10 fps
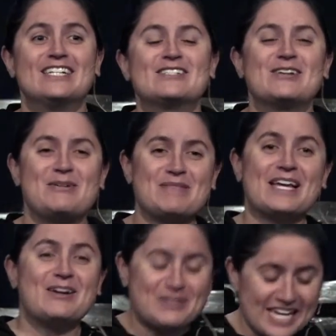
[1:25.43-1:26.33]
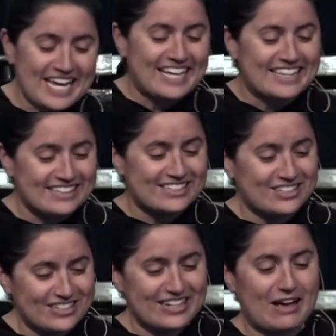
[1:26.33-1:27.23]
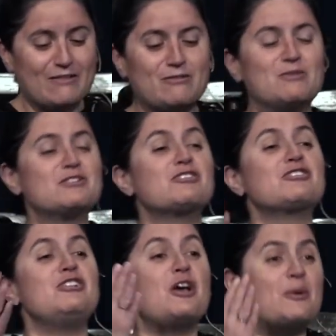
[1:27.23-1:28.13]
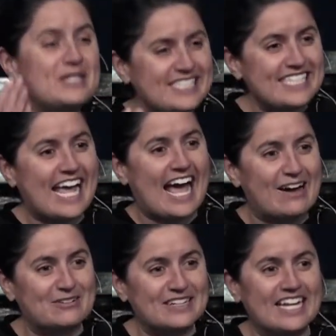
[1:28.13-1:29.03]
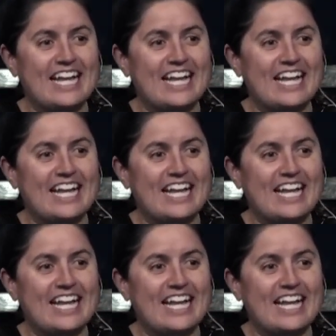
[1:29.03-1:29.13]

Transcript: So I'm like, okay, good enough, we'll slow it down.